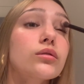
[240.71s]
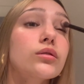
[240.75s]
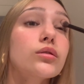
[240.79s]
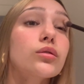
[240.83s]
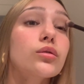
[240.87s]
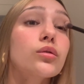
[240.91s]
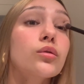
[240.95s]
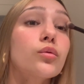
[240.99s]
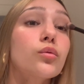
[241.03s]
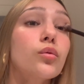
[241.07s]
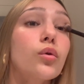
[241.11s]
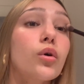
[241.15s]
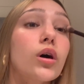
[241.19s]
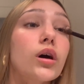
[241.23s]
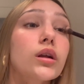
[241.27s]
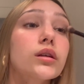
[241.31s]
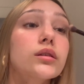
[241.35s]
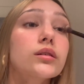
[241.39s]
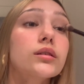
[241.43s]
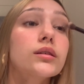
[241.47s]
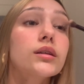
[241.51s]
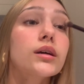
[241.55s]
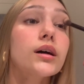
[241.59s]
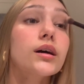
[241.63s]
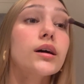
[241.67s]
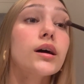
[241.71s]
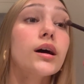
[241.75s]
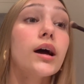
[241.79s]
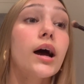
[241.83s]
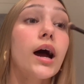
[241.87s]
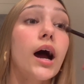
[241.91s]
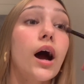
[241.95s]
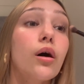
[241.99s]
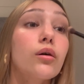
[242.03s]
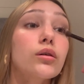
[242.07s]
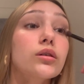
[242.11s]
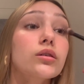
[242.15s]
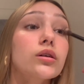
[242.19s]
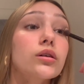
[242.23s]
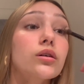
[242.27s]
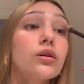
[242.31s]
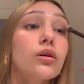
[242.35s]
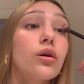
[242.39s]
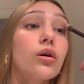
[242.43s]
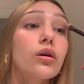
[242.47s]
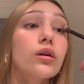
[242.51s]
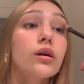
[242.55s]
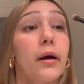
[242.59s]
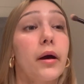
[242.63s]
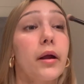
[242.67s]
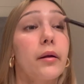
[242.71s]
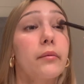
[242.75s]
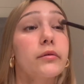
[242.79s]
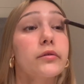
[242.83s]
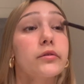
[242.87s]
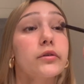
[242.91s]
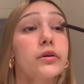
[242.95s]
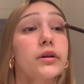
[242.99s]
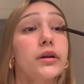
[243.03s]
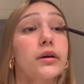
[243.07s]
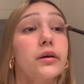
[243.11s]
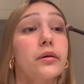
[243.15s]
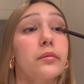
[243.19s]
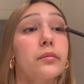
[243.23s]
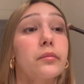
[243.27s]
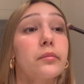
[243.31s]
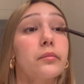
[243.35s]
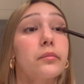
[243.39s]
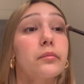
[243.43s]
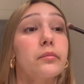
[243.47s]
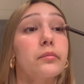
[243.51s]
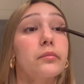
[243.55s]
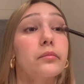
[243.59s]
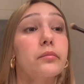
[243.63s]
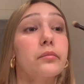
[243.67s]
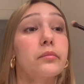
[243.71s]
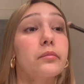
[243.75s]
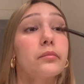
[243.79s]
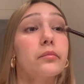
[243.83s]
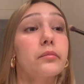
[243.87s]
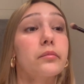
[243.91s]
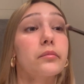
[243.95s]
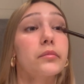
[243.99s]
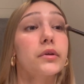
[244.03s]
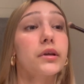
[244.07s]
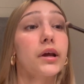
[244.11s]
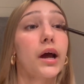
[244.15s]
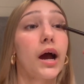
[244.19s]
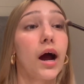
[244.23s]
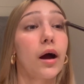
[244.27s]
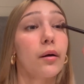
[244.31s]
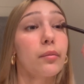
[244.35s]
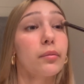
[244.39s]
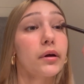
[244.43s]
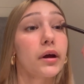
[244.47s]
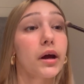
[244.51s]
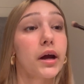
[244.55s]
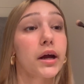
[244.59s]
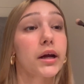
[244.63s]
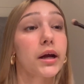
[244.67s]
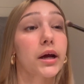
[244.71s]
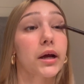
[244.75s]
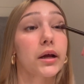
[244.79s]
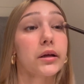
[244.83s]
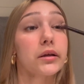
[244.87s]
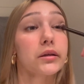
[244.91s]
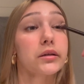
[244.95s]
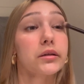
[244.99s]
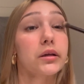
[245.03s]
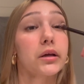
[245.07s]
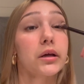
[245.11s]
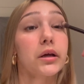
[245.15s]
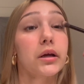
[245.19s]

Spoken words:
towards the outer corner. I'm just gonna tap it, I guess.